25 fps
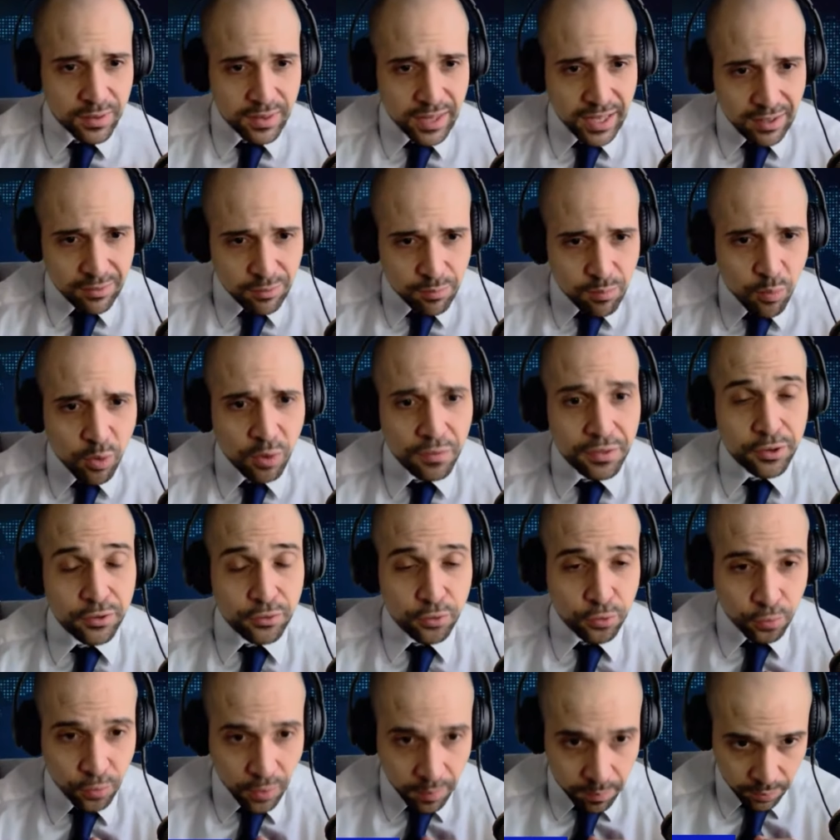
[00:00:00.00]
They more than
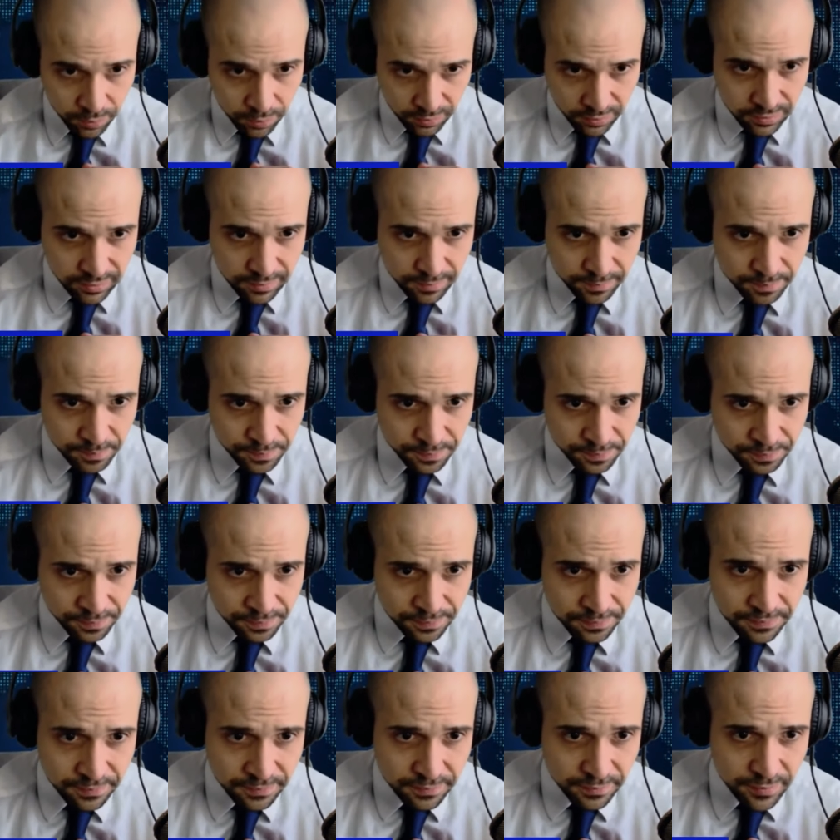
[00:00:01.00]
tripled
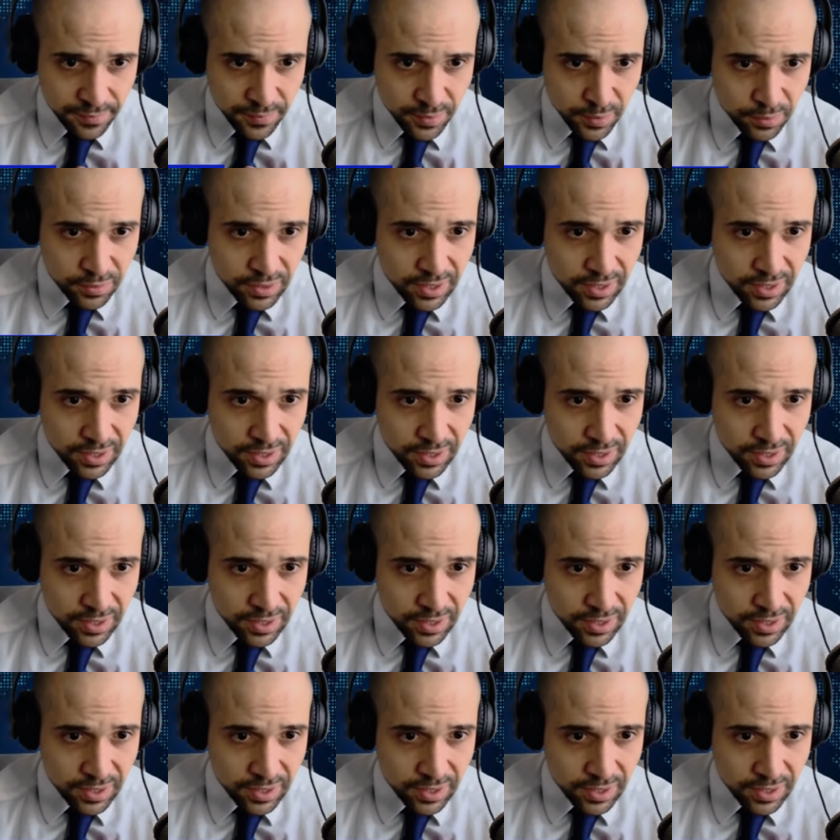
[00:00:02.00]
their